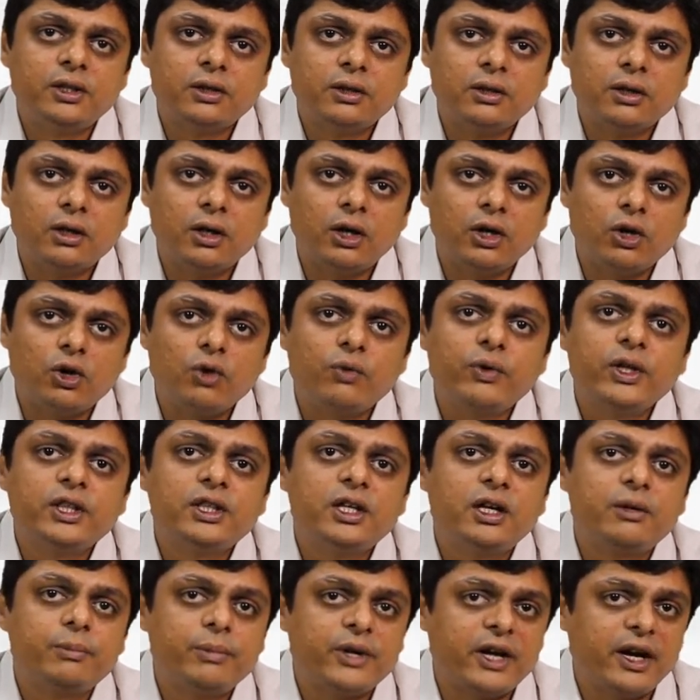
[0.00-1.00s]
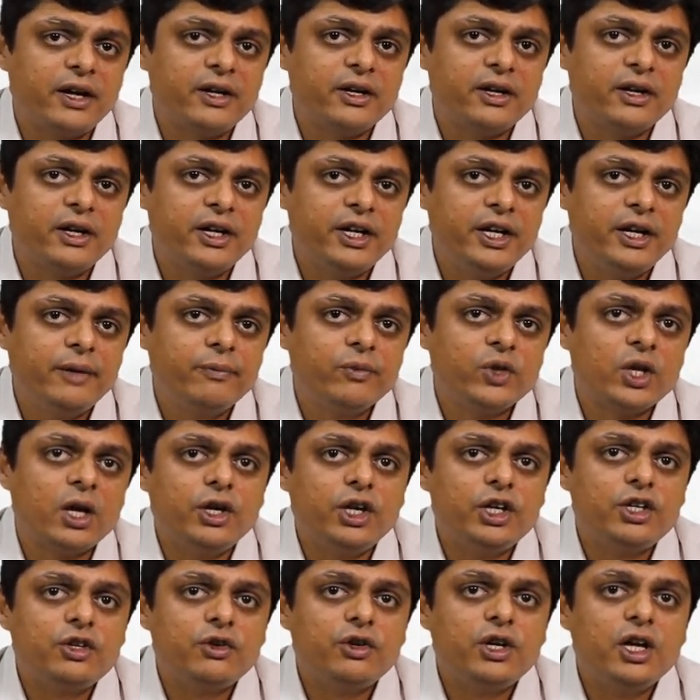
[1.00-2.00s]
along with that fraternity.
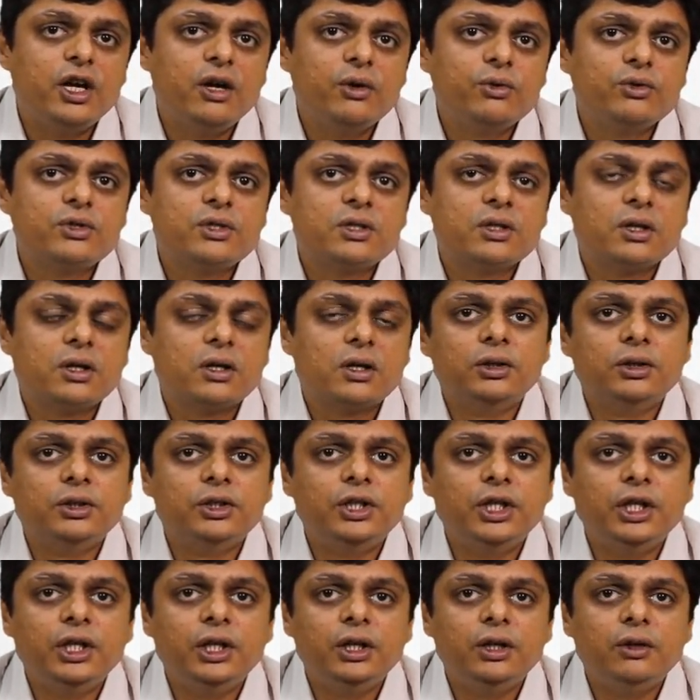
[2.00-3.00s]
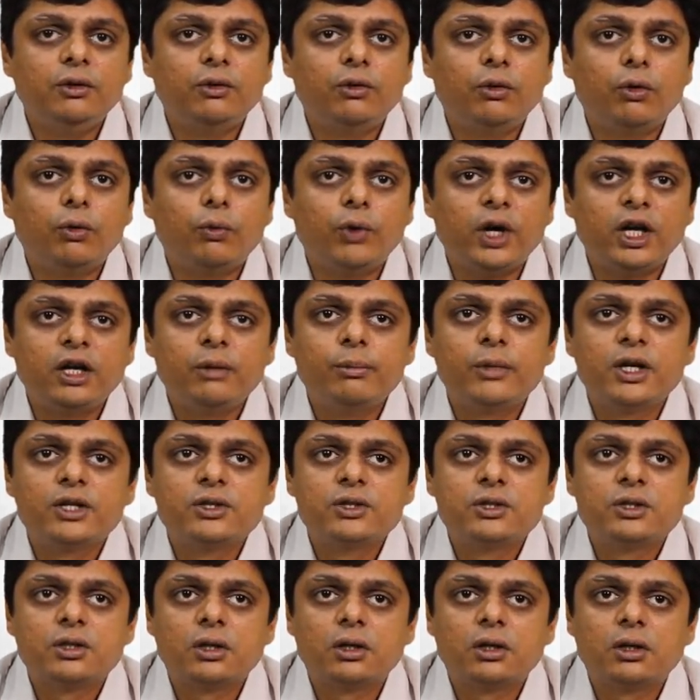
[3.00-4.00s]
It gives the very
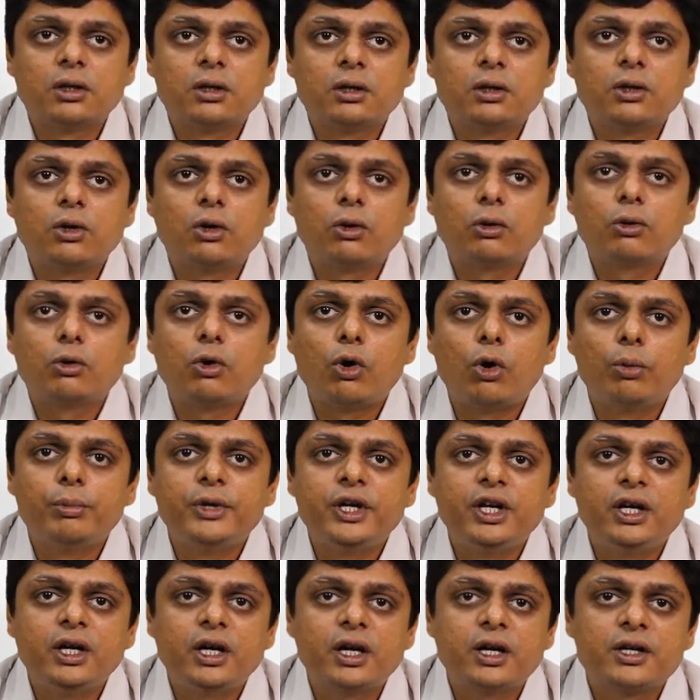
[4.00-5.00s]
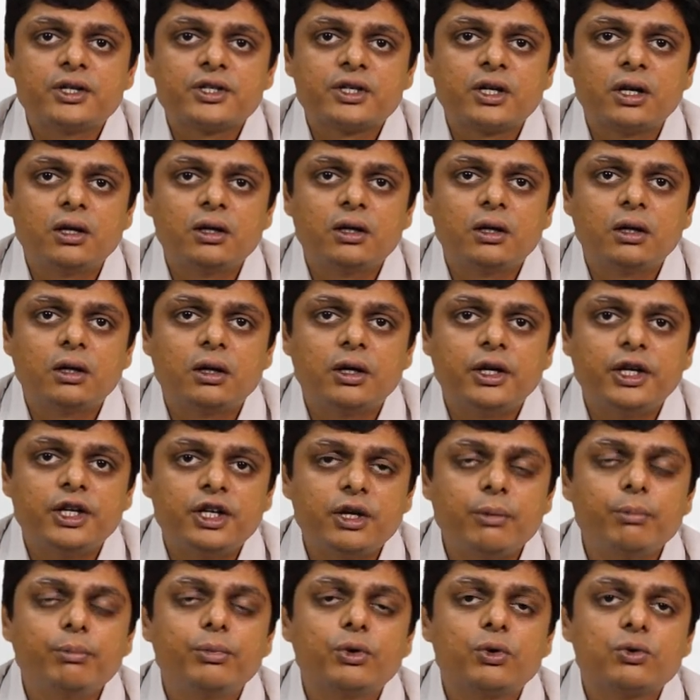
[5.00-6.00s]
much communication. It
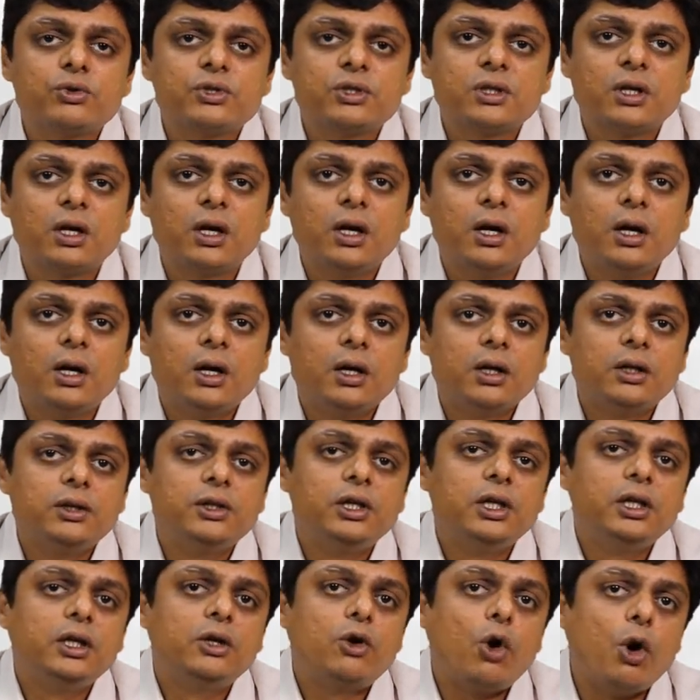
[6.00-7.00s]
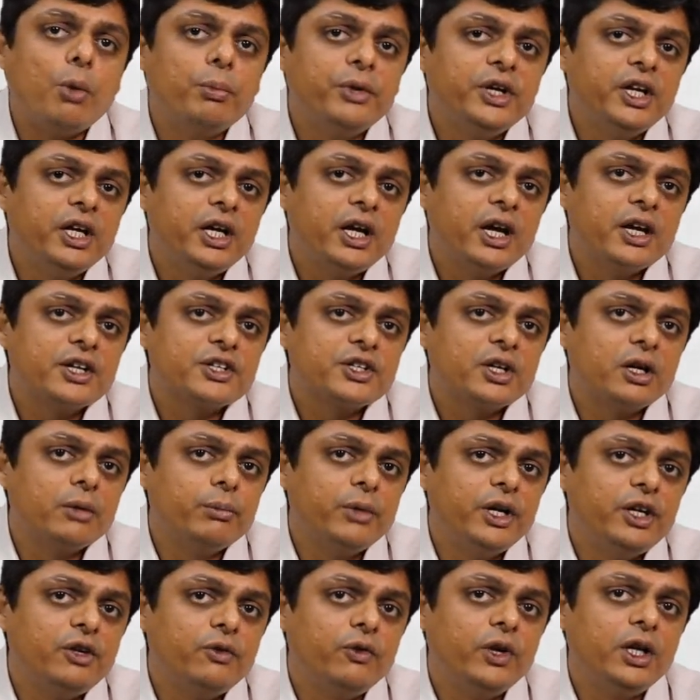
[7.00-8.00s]
improves the communication
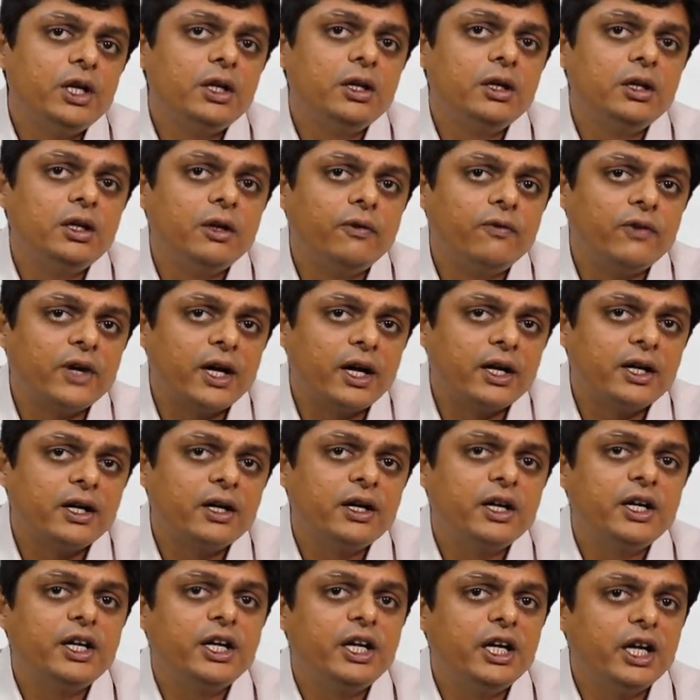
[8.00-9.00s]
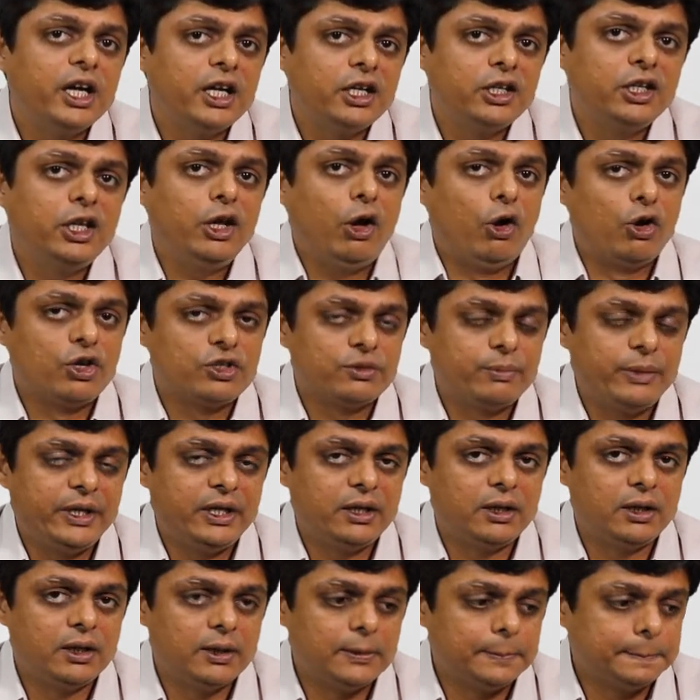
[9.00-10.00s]
between the fraternity and the
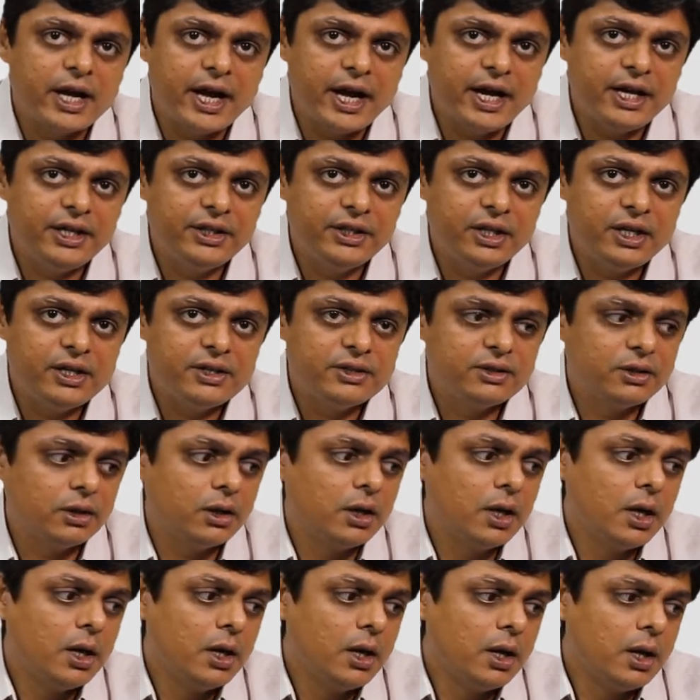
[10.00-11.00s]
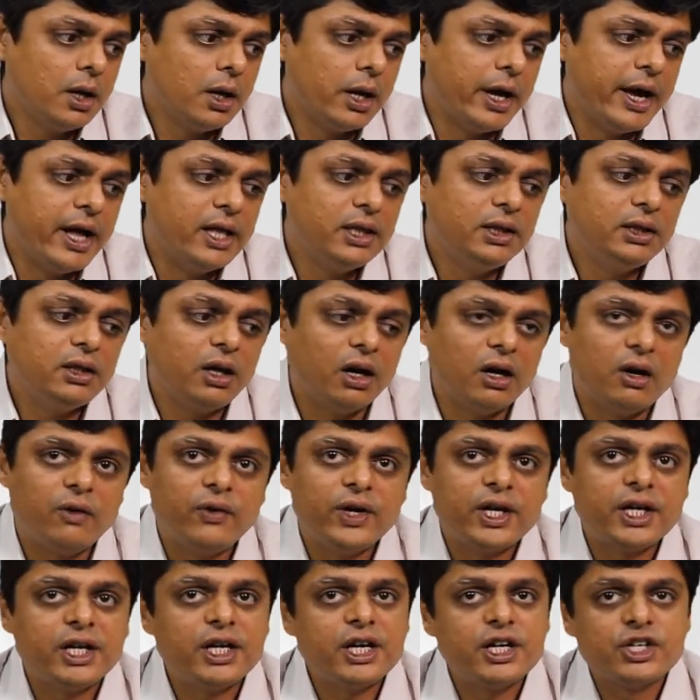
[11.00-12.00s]
hospital. Eighth is health
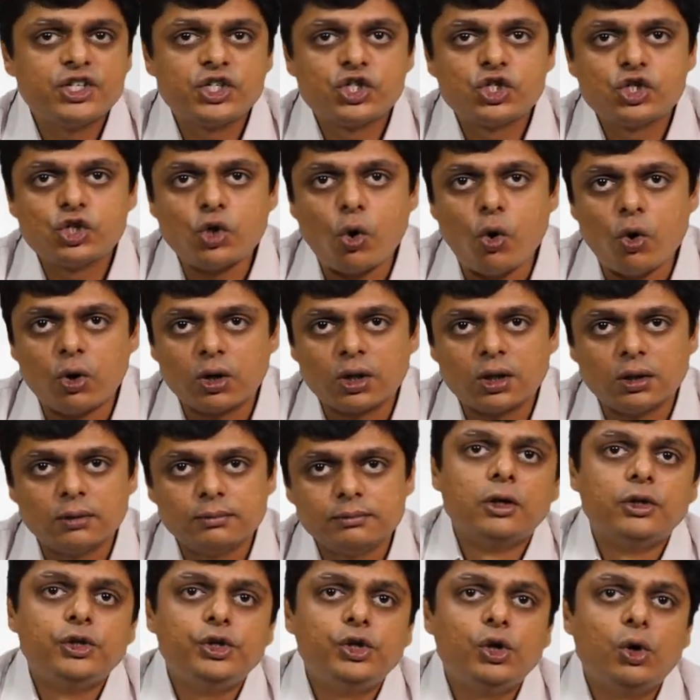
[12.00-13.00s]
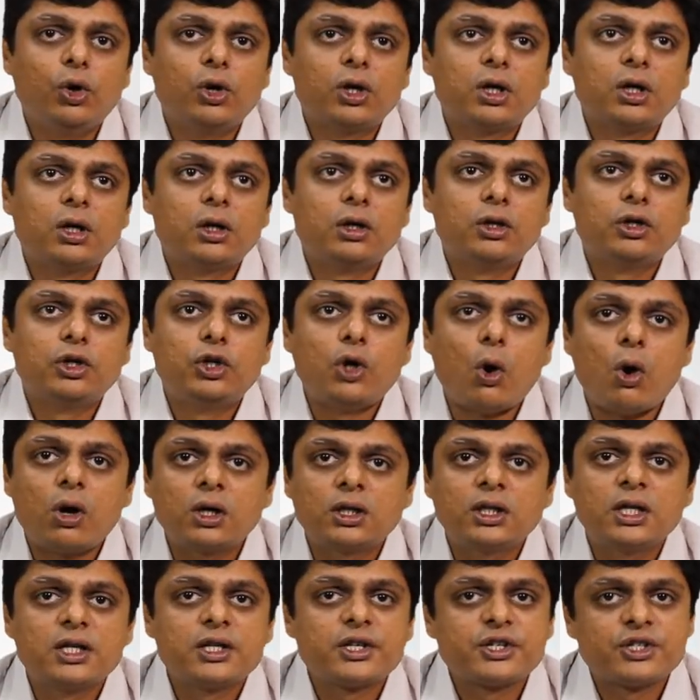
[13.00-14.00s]
awareness talk. Your
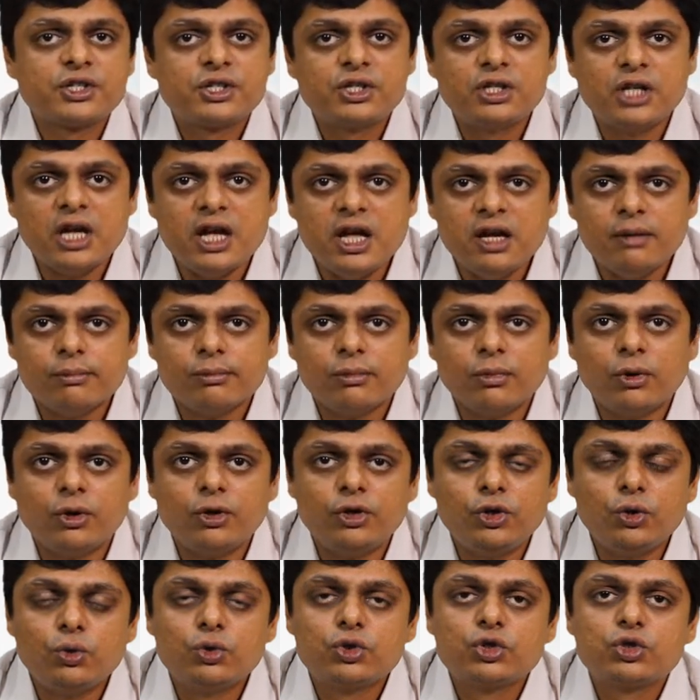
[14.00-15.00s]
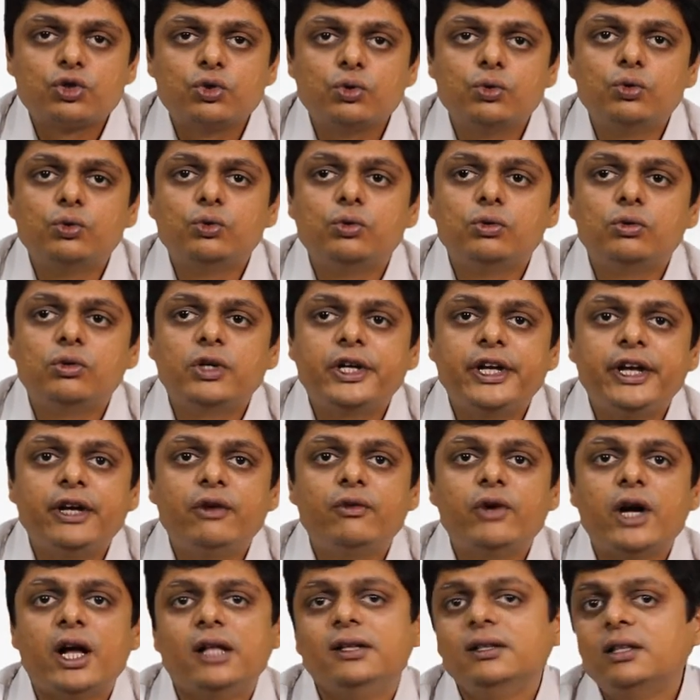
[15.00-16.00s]
doctor's team used to
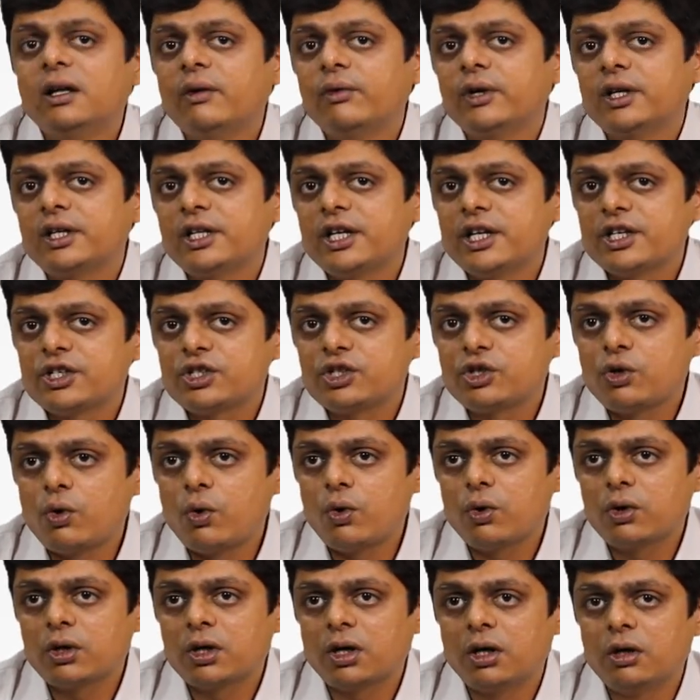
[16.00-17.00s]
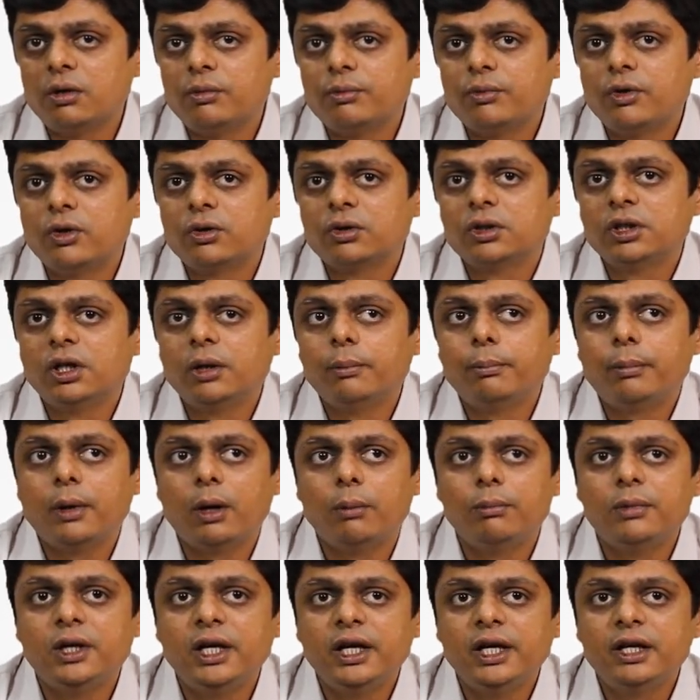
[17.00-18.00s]
give health awareness talk among the
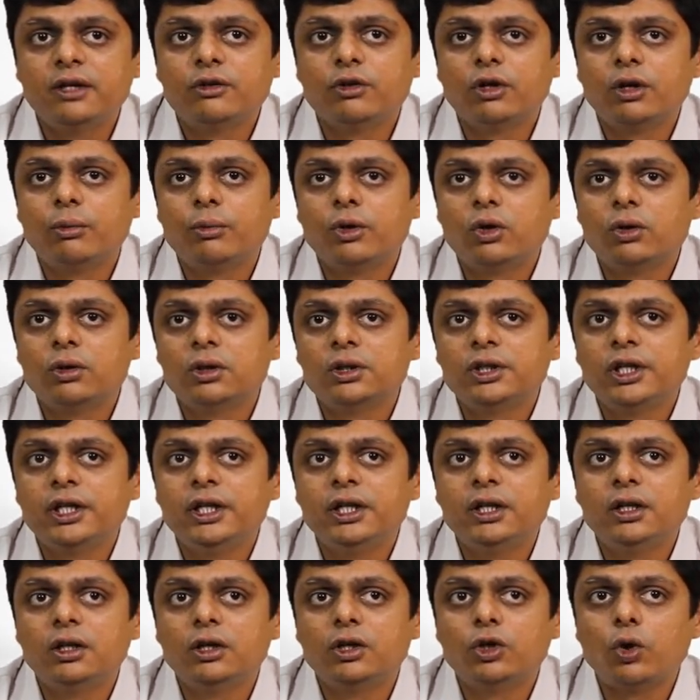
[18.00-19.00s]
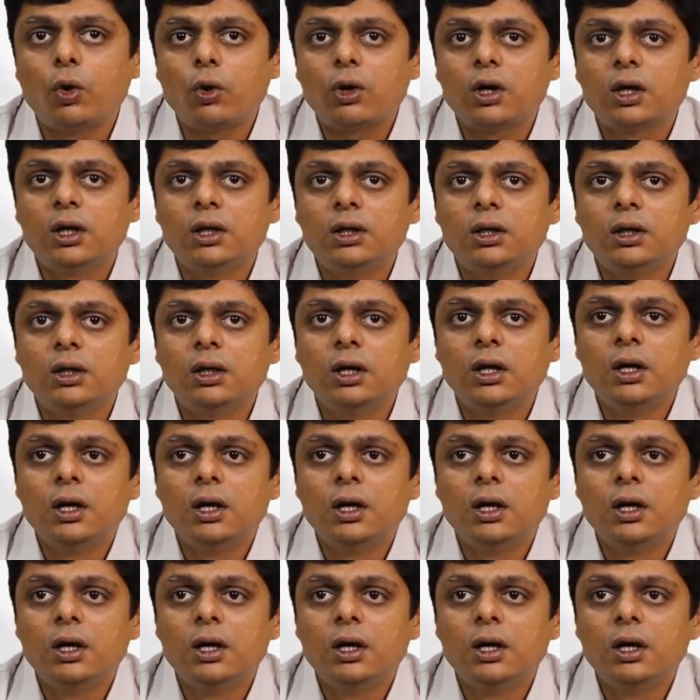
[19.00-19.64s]
public, among the local